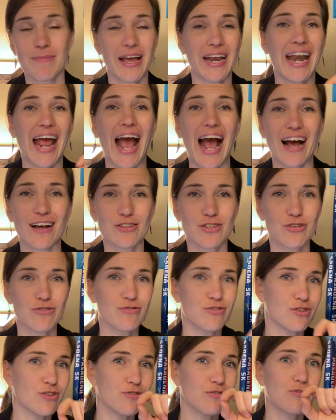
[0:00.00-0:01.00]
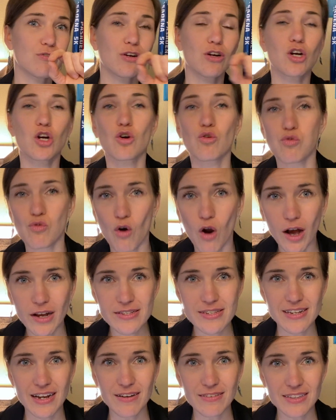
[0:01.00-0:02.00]
And as you do,
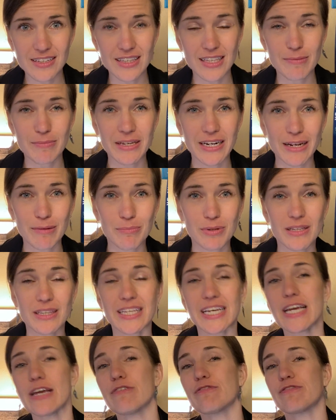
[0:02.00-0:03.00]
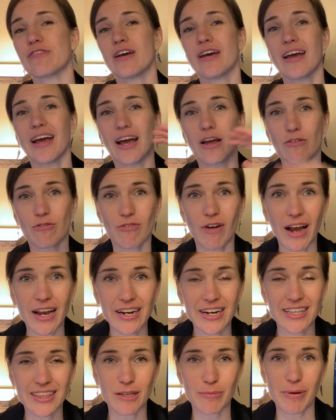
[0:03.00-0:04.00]
cross out the limiting belief and
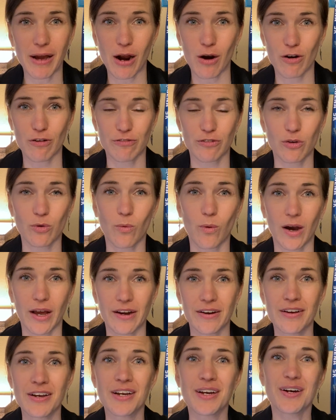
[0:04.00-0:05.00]
write in the powerful one.